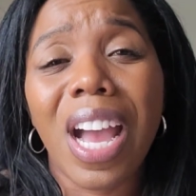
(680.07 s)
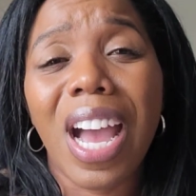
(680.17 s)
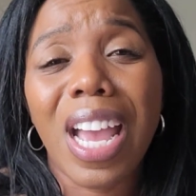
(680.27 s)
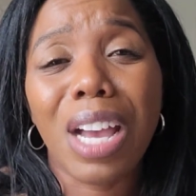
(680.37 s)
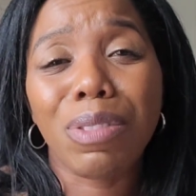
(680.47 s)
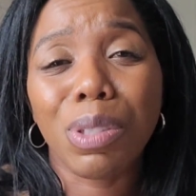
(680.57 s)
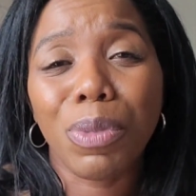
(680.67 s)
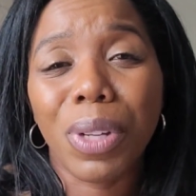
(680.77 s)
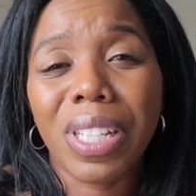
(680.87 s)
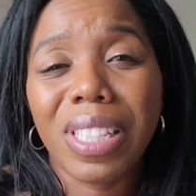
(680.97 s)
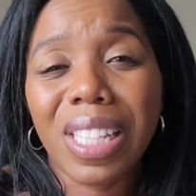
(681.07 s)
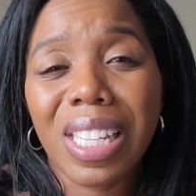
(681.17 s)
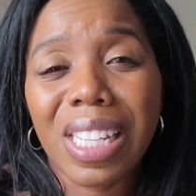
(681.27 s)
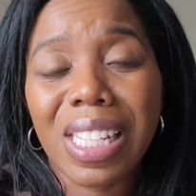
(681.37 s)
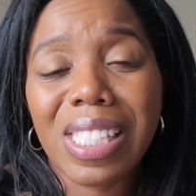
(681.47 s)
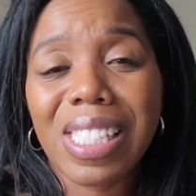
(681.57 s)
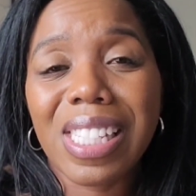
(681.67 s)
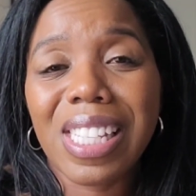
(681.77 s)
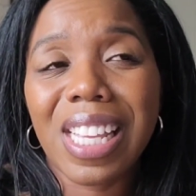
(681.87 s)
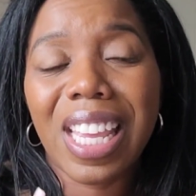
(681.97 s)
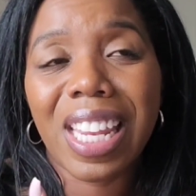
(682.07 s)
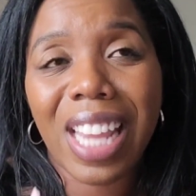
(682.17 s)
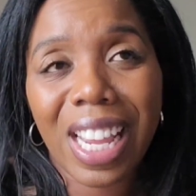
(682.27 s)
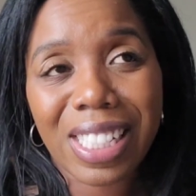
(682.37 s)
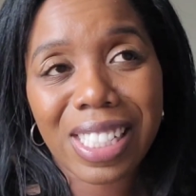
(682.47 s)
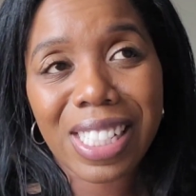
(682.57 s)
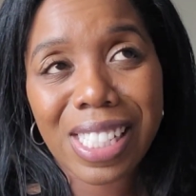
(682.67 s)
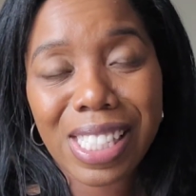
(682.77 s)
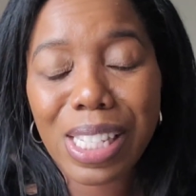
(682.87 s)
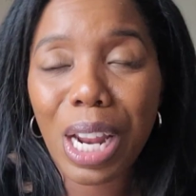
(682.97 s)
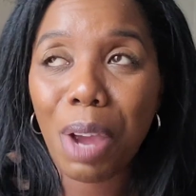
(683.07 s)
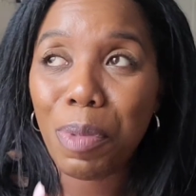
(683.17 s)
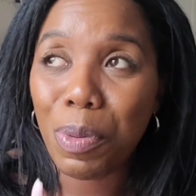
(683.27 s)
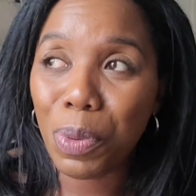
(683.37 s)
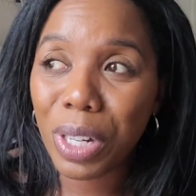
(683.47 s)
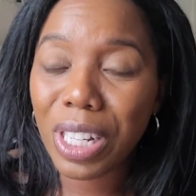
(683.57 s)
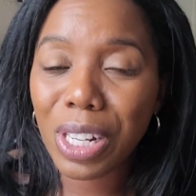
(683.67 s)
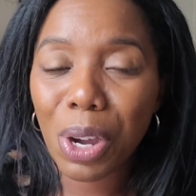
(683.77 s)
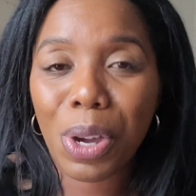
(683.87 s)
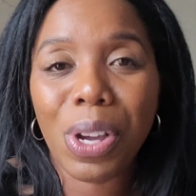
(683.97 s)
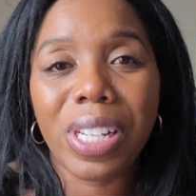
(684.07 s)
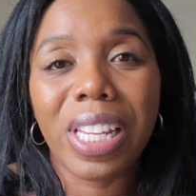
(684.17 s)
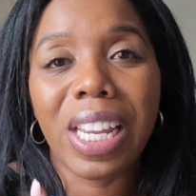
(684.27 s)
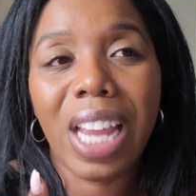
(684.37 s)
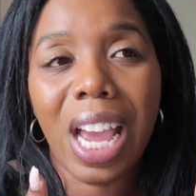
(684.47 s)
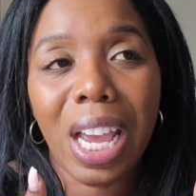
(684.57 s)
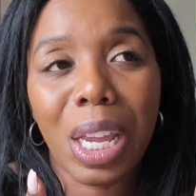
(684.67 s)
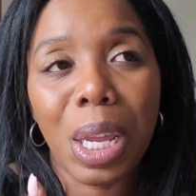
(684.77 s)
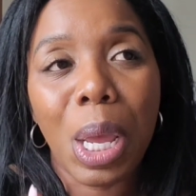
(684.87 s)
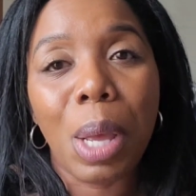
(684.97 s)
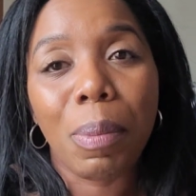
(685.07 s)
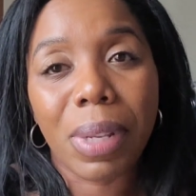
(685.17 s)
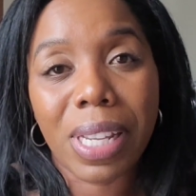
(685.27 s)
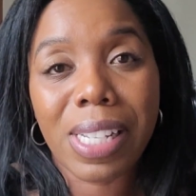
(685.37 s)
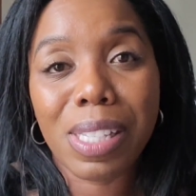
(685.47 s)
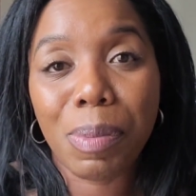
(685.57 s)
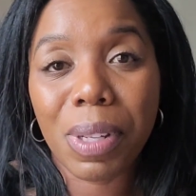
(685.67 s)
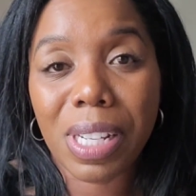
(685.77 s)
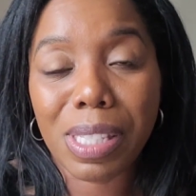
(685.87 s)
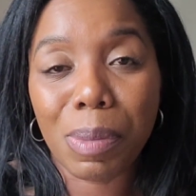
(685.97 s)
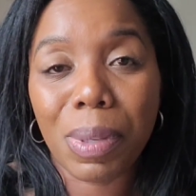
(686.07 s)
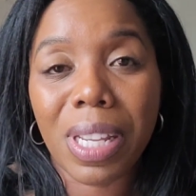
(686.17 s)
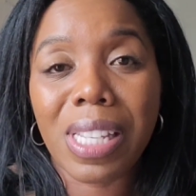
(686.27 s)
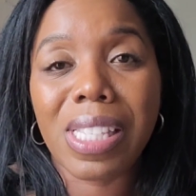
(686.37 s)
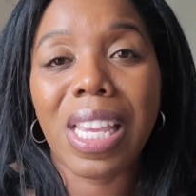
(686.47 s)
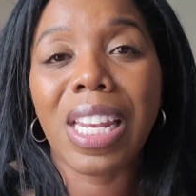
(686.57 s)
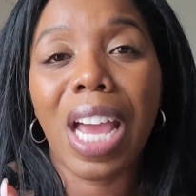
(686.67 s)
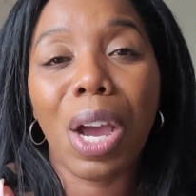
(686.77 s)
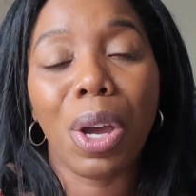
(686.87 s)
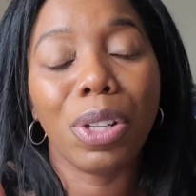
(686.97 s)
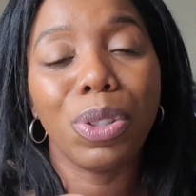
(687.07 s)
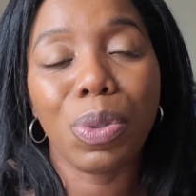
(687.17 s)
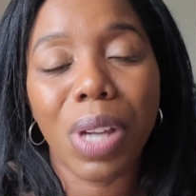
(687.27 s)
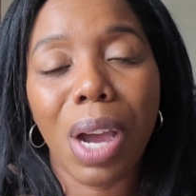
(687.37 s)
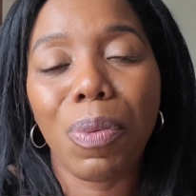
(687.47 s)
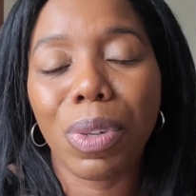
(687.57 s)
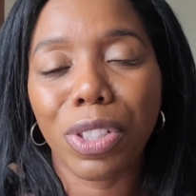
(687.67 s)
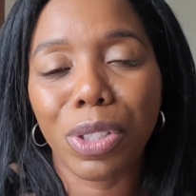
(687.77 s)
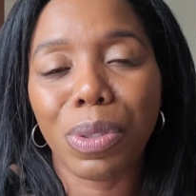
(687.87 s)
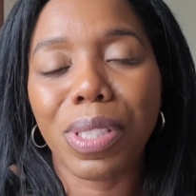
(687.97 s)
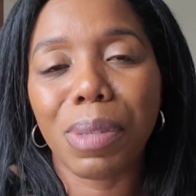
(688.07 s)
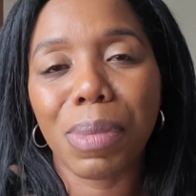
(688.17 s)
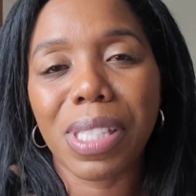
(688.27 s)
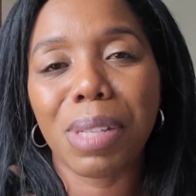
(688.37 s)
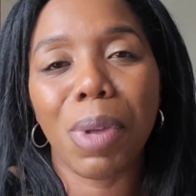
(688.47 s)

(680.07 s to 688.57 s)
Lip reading: I have some great things and ideas that I've been working on that I plan to put into place, and I do not want you to miss them.